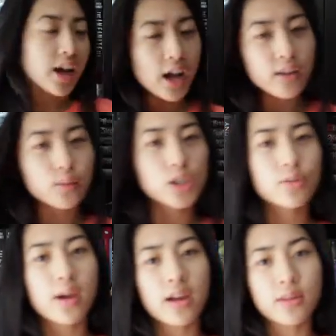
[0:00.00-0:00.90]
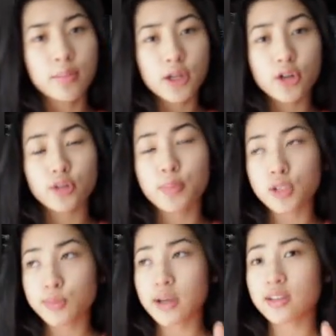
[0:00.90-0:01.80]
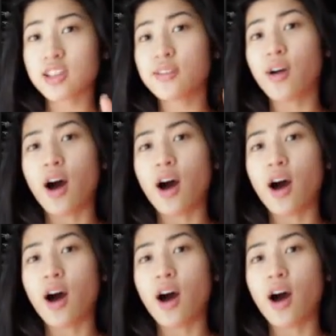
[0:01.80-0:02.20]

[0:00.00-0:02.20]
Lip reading: I kind of wish we had the Peter perspective